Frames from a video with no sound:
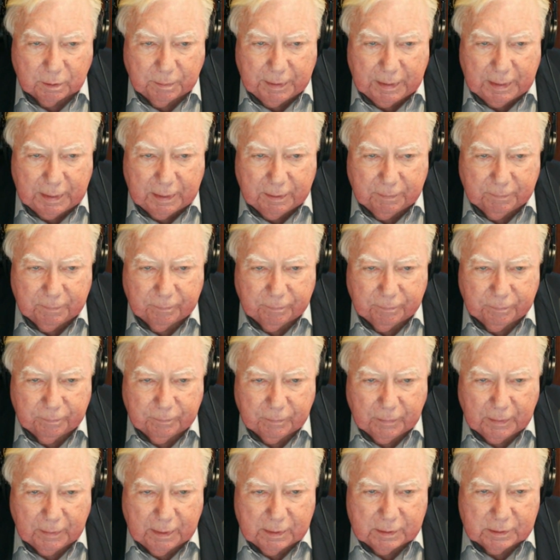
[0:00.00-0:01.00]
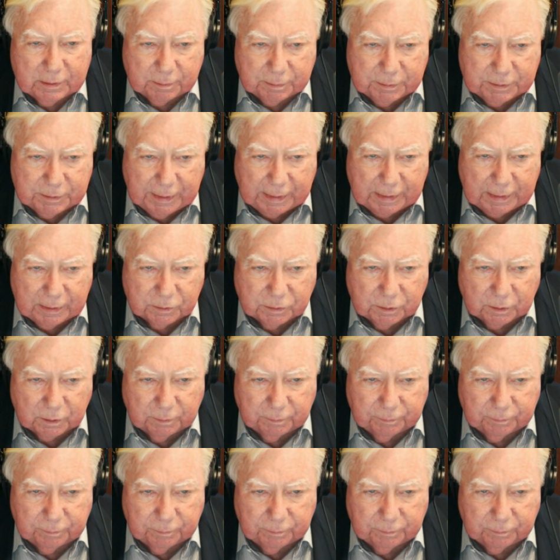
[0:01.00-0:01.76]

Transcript: be substantial.